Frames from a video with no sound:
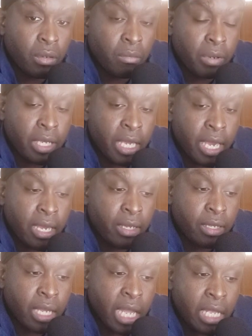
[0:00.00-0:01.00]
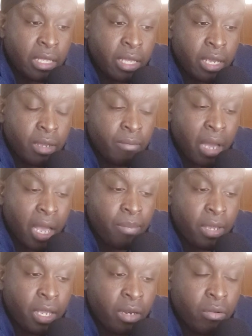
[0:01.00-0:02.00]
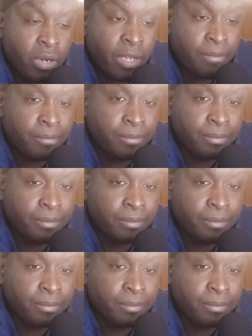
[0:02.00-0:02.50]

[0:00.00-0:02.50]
but yeah, that, my opinion on it.